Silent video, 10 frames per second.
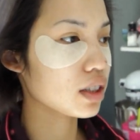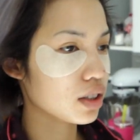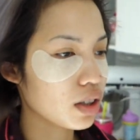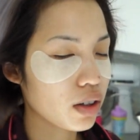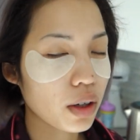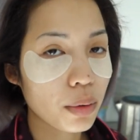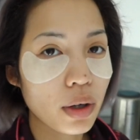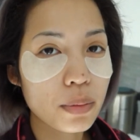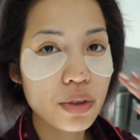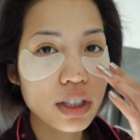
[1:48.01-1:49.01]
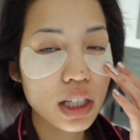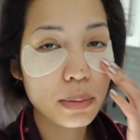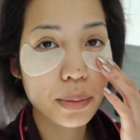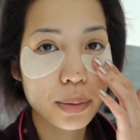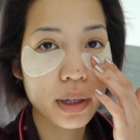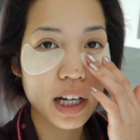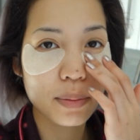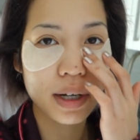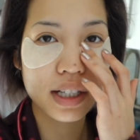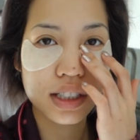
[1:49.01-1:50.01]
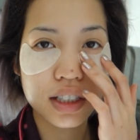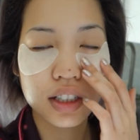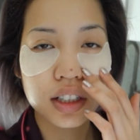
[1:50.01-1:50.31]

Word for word: So I'm trying to keep up with my eye mask.